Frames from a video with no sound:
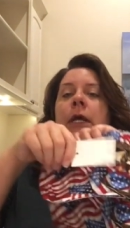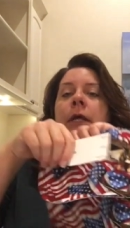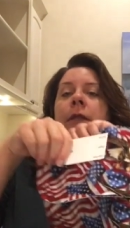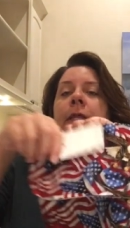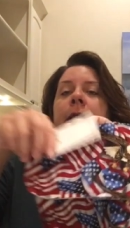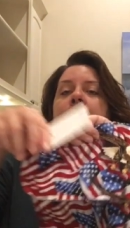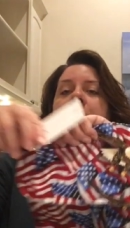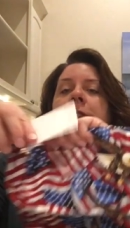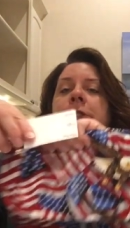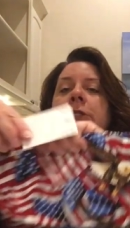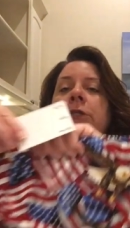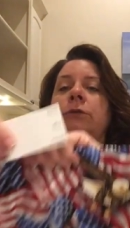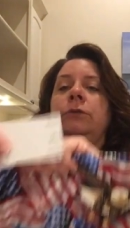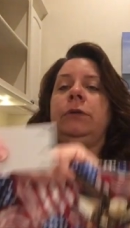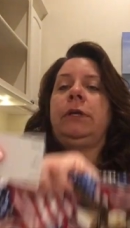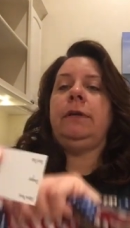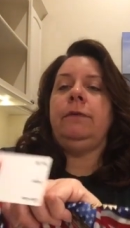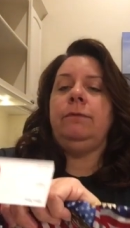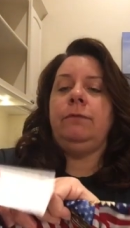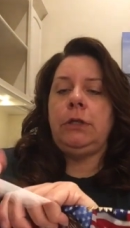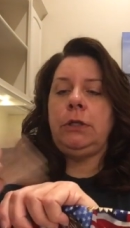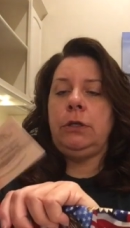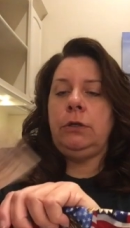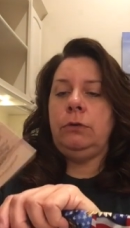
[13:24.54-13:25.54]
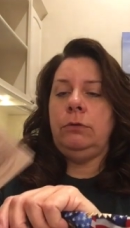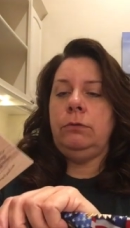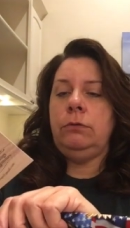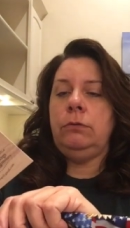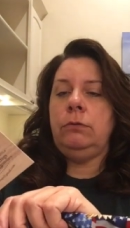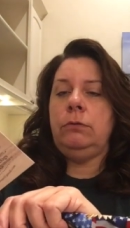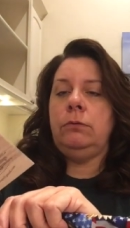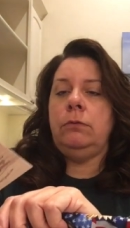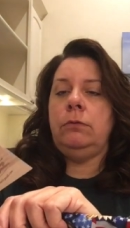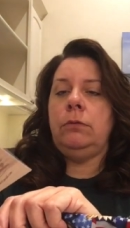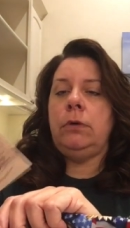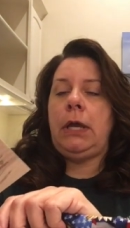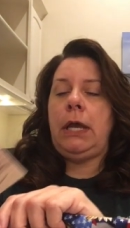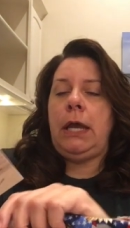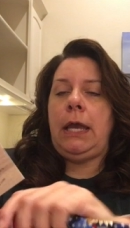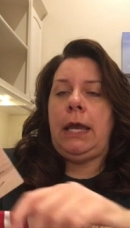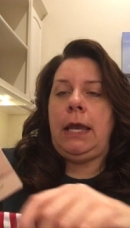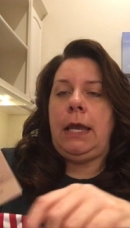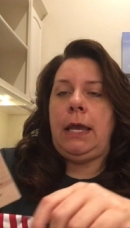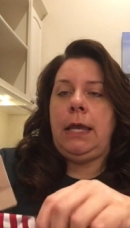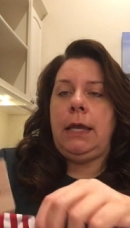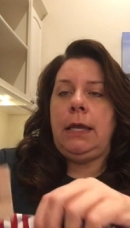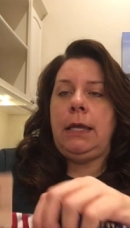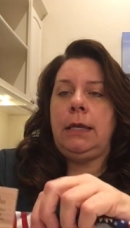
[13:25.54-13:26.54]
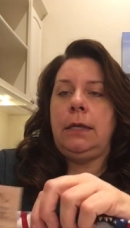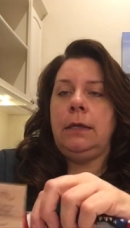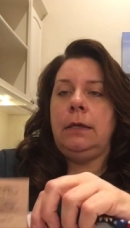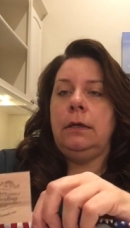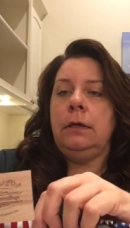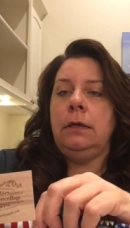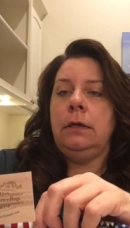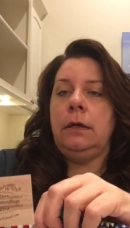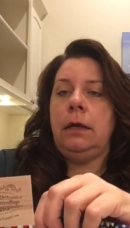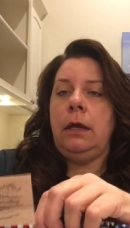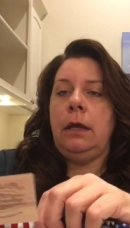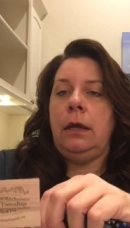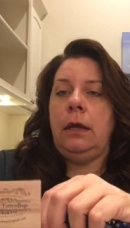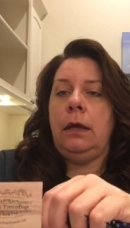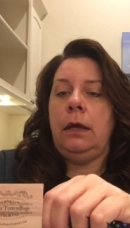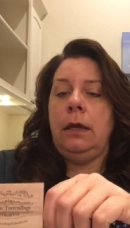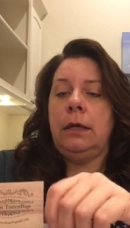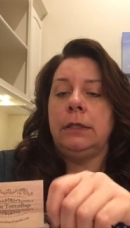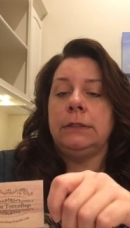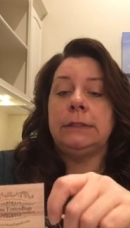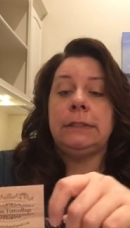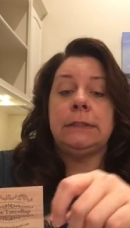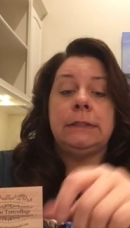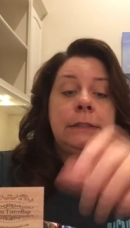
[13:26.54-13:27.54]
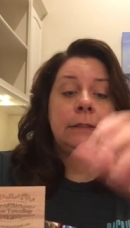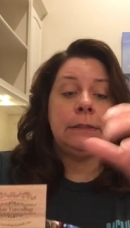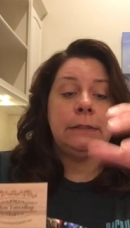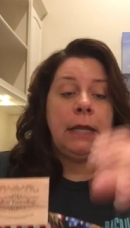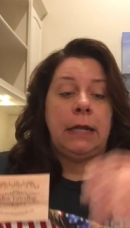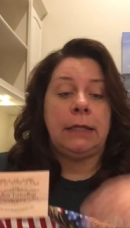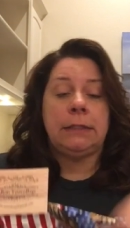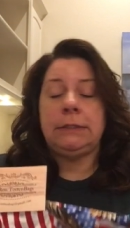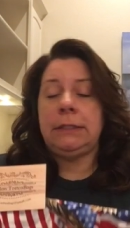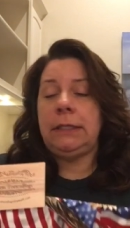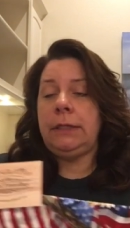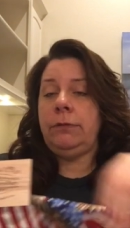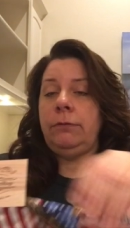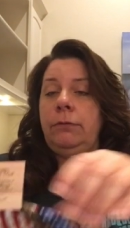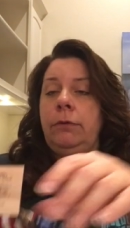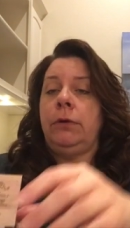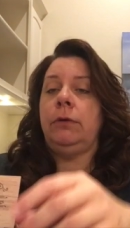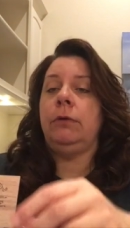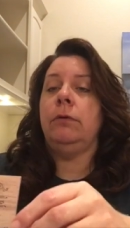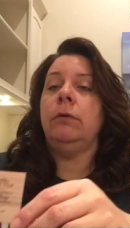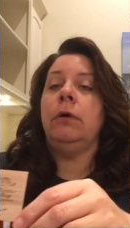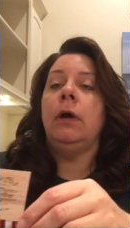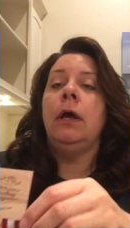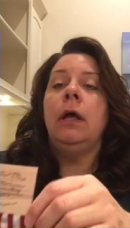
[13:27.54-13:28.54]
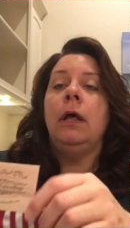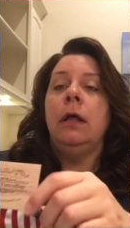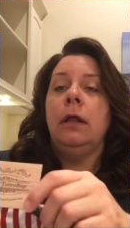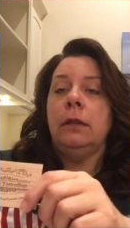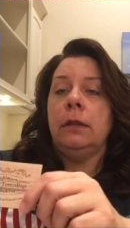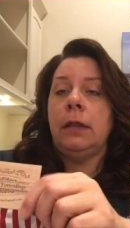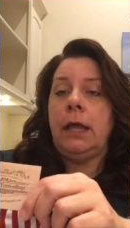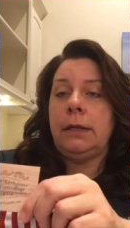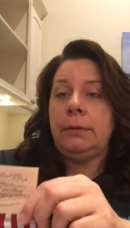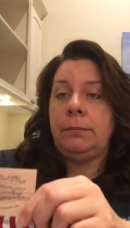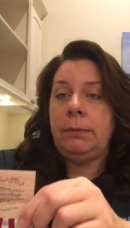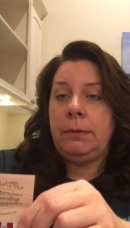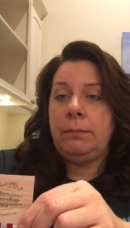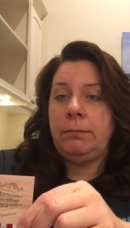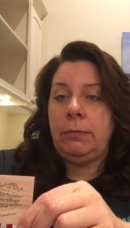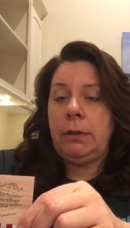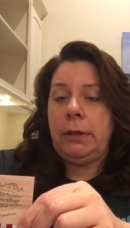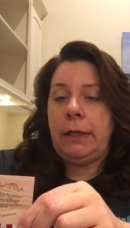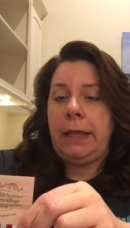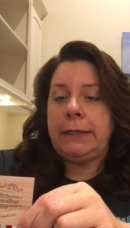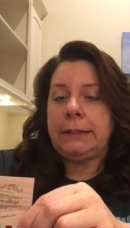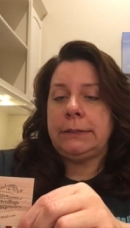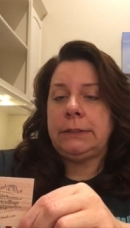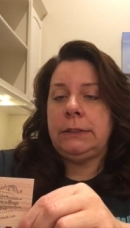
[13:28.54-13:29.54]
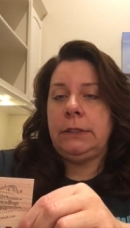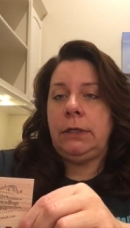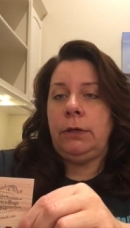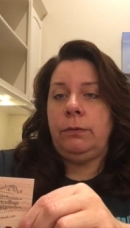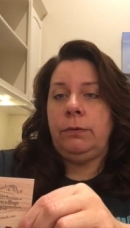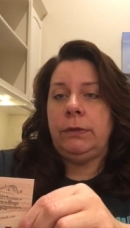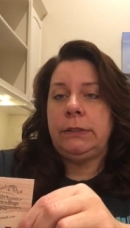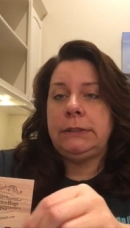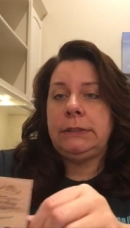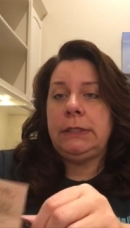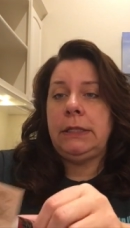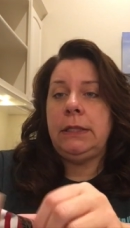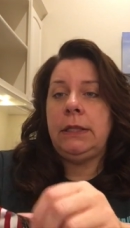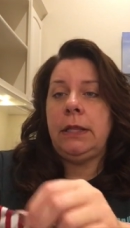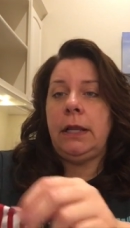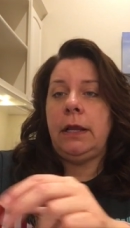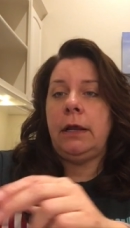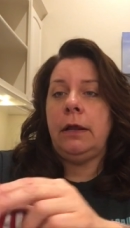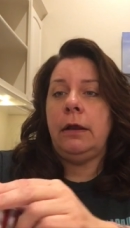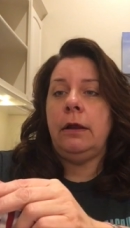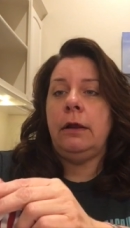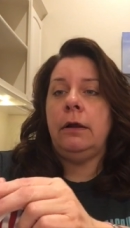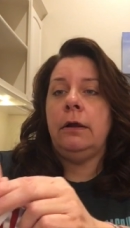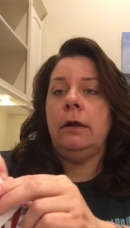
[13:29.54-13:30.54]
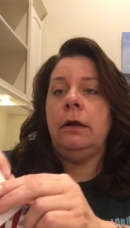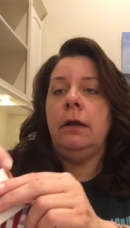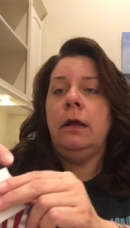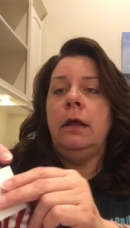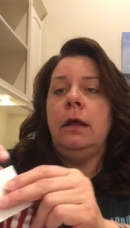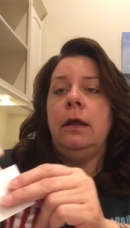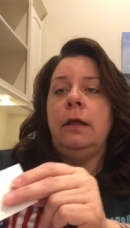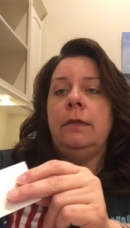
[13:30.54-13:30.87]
They do give you a, uh, since it's not see-through, a lot of people like to know what's in there.